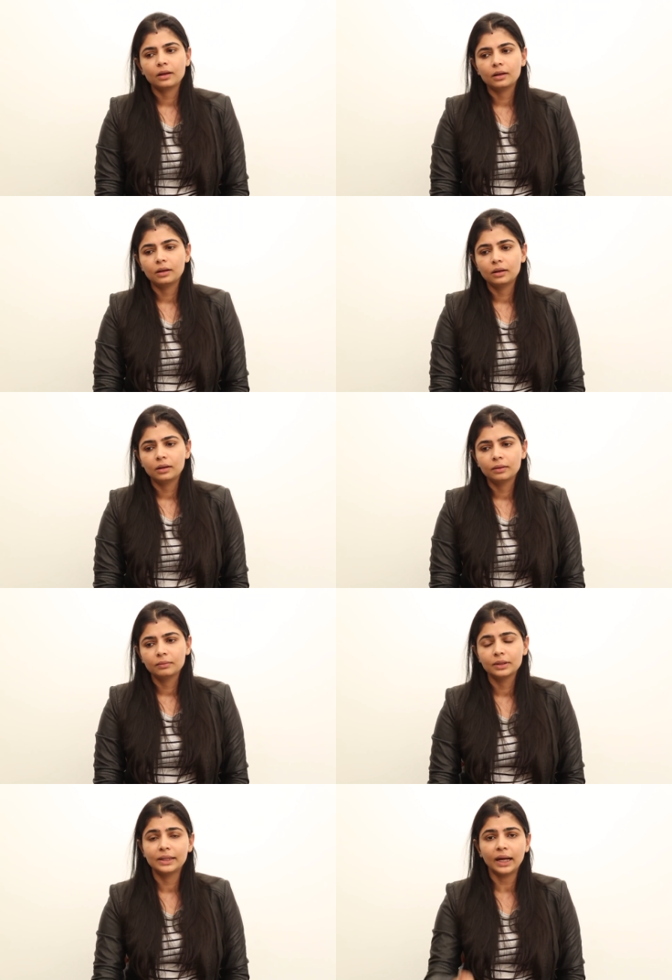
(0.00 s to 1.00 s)
uh,
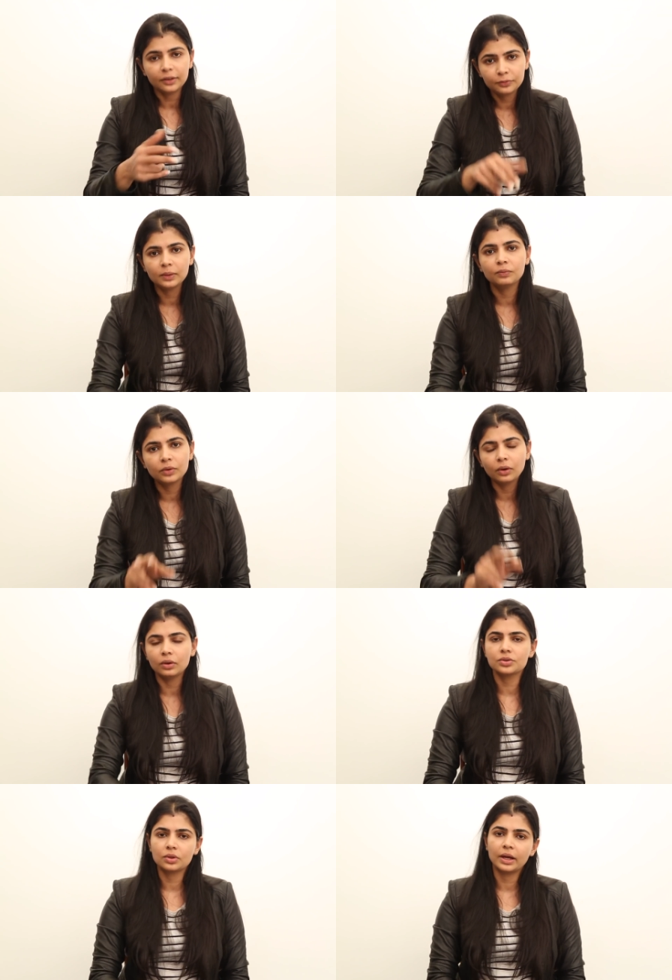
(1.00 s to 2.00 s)
that film will
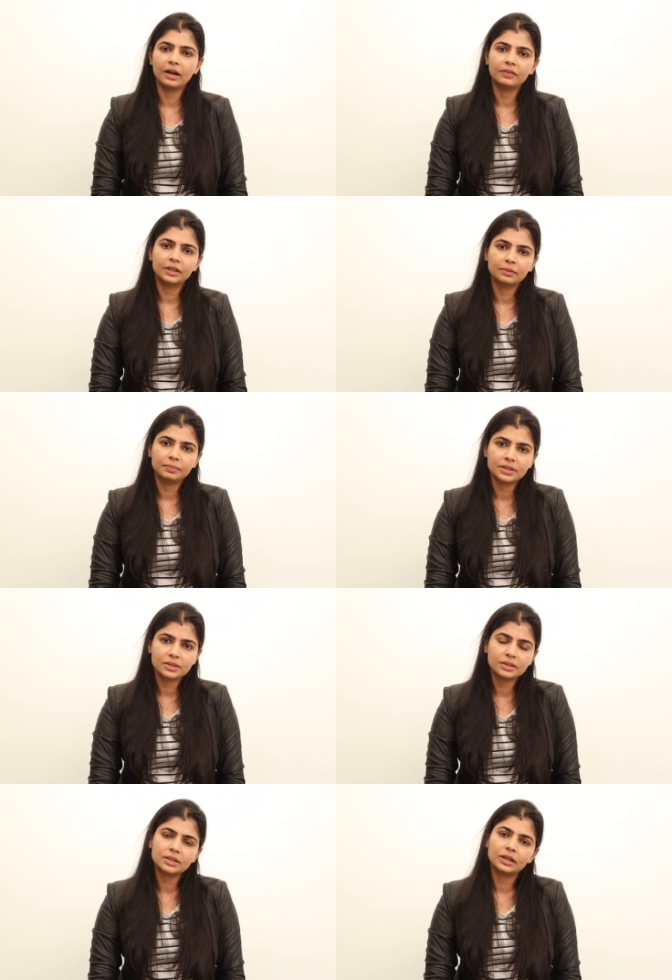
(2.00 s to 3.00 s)
also have a
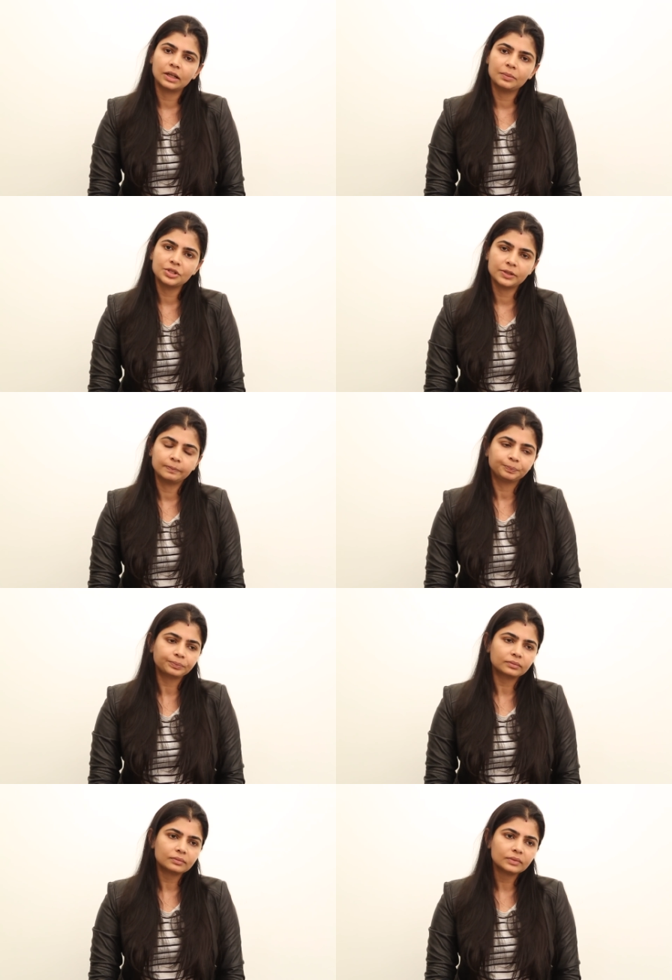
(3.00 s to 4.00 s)
10% uh, commission.
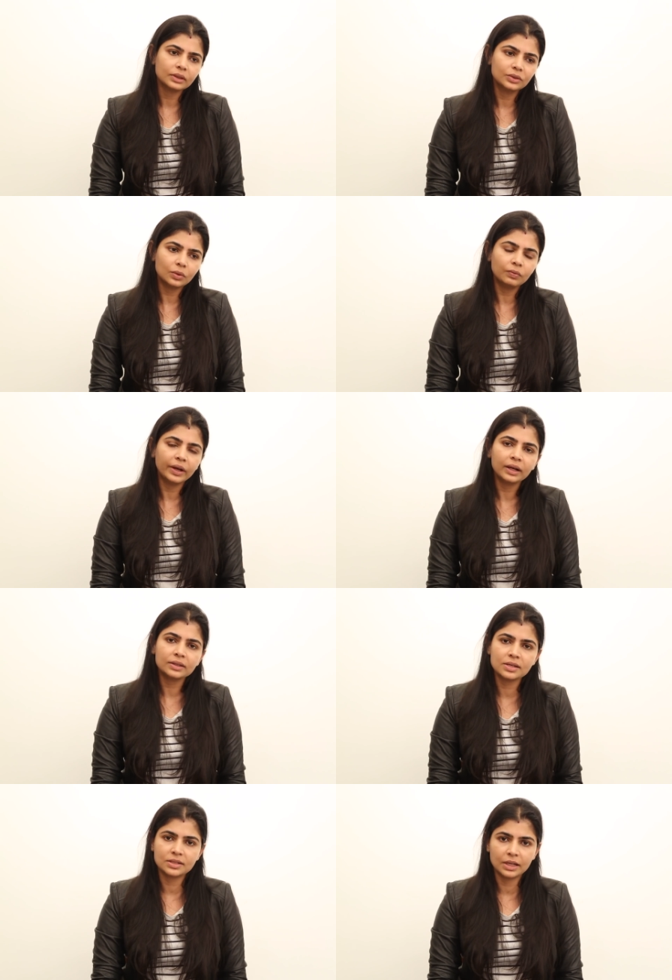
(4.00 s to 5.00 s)
So where
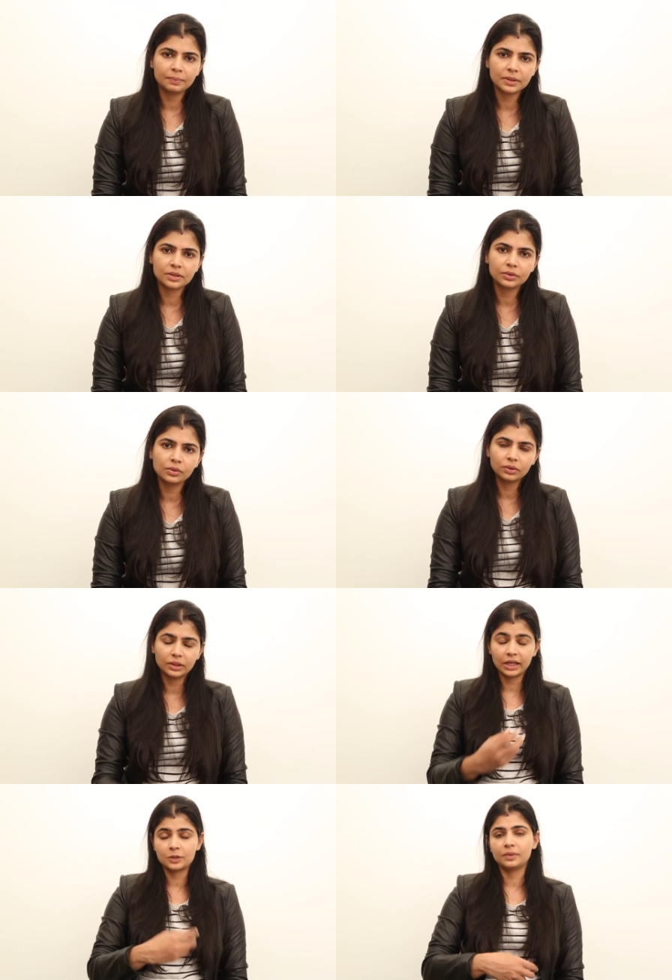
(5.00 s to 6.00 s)
does this 10% go?
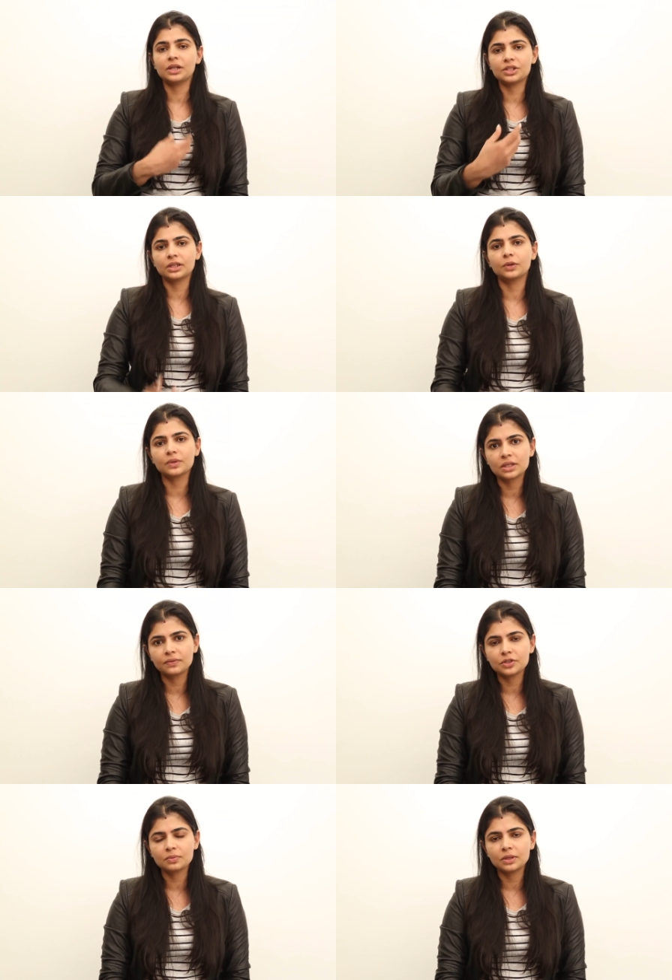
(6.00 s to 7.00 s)
The explanation that was
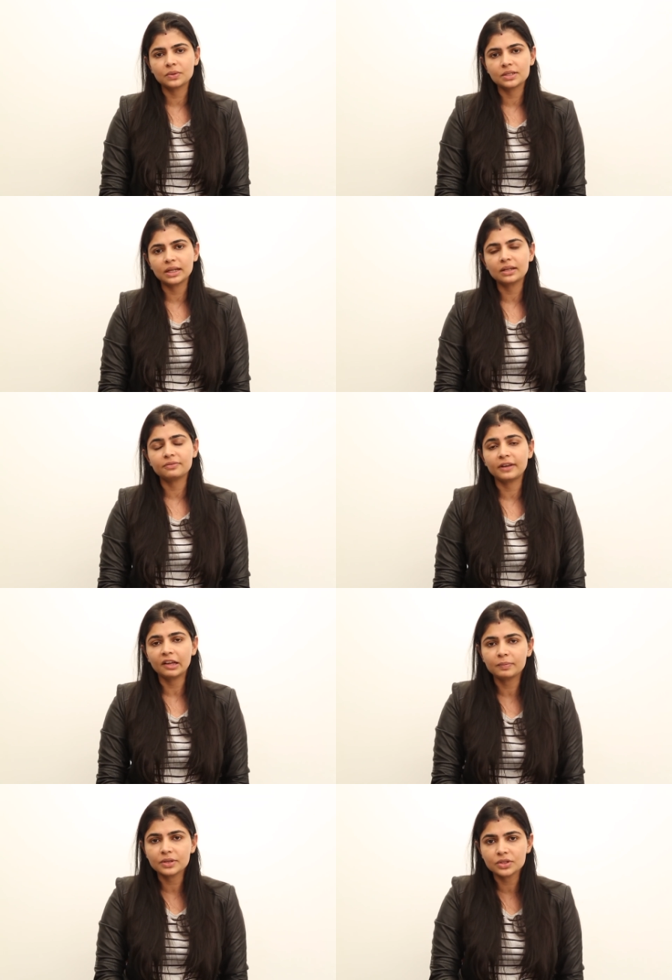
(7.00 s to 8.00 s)
given to me was that
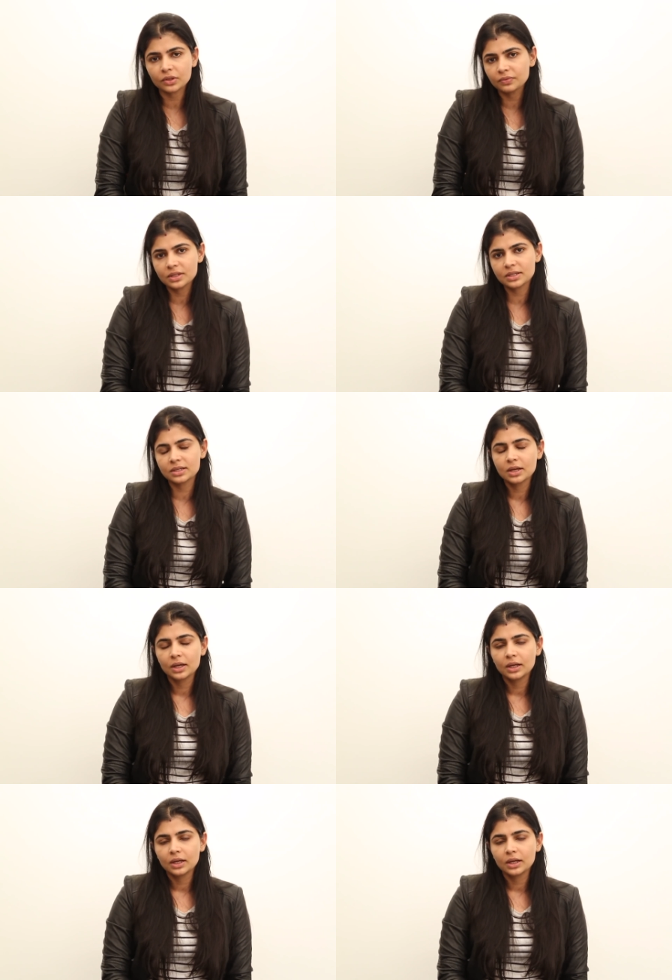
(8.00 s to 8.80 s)
5% of this,